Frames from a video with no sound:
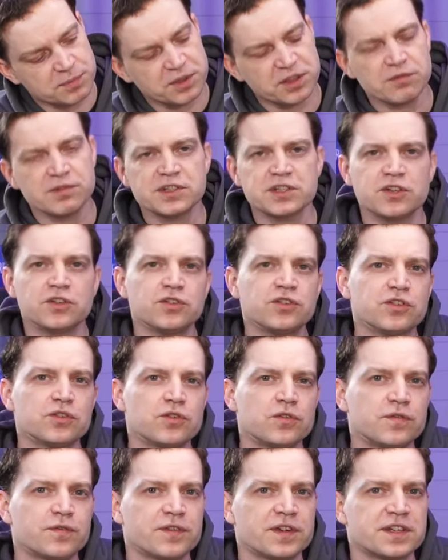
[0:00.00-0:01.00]
but there is another
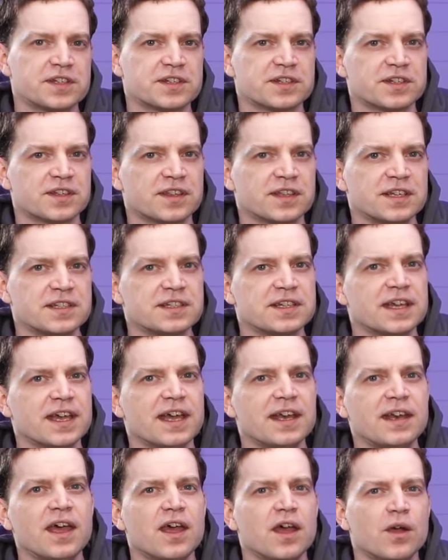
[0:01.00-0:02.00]
cool feature to this
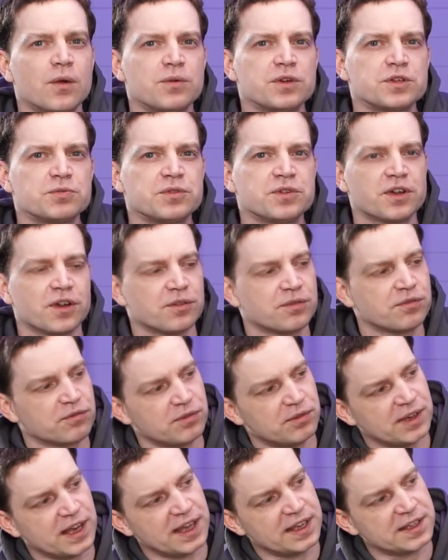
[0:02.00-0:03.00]
again, which we'll go
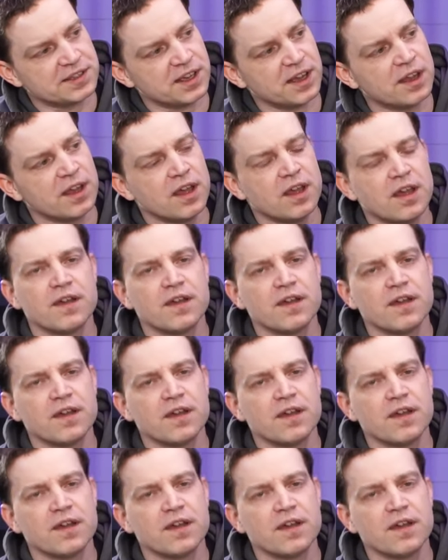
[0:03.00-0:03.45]
through later.